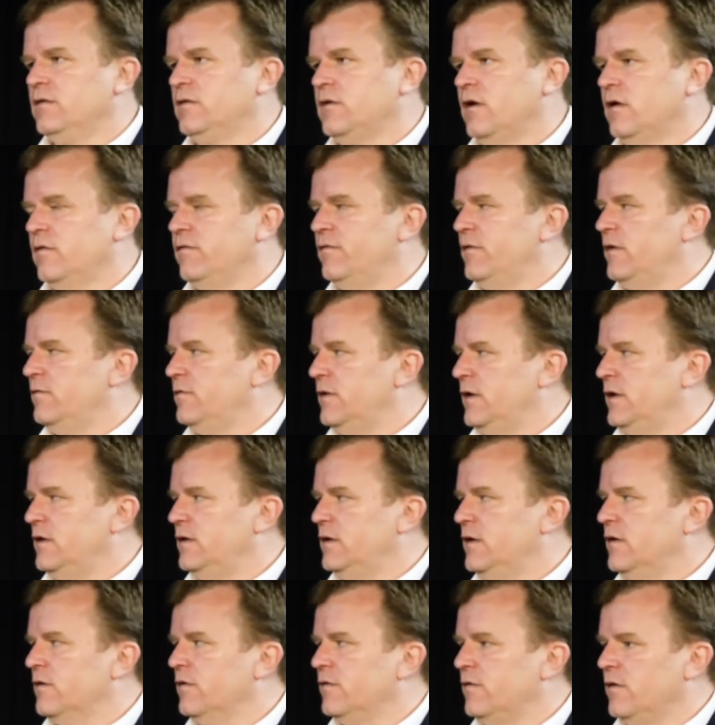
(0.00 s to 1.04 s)
call it
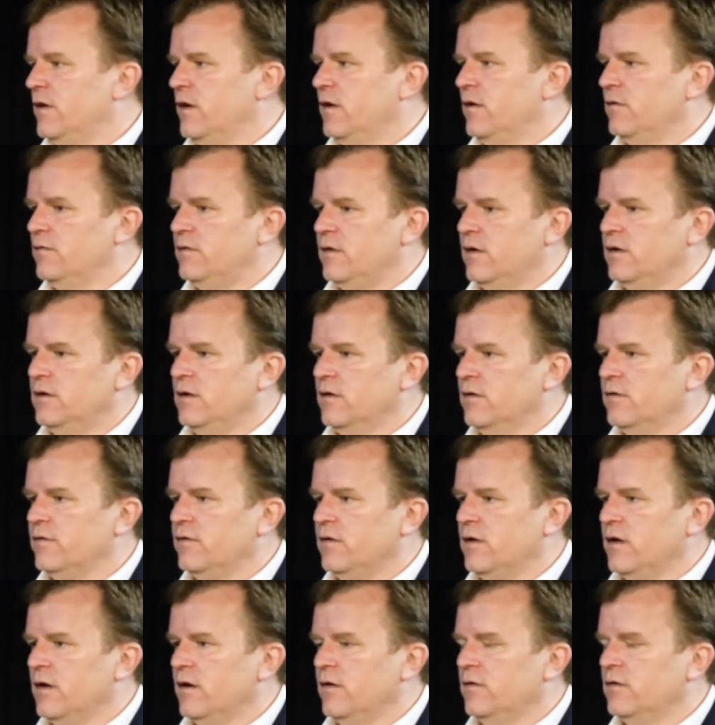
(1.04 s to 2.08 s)
15 years ago, 10 years
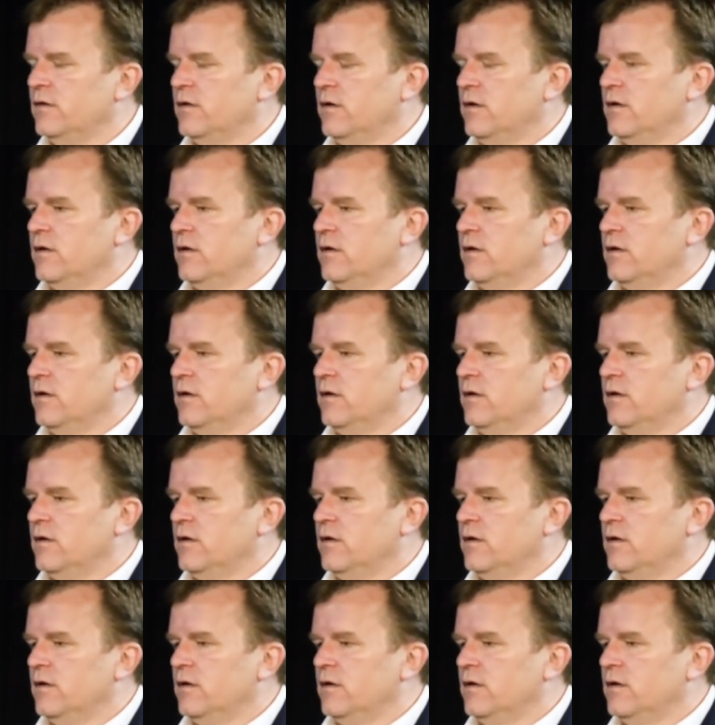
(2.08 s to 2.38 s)
ago,